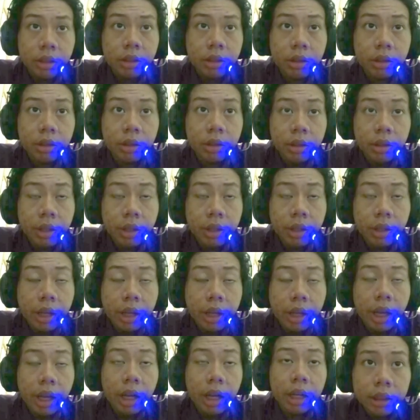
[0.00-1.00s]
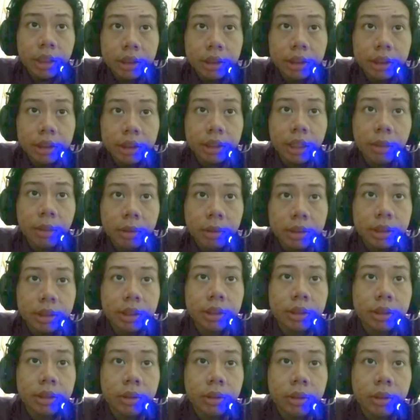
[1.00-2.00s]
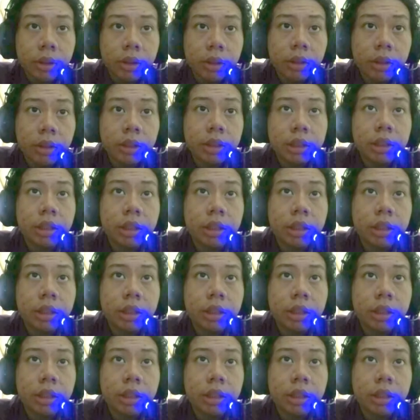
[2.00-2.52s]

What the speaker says: yeah, it's the same as this, so this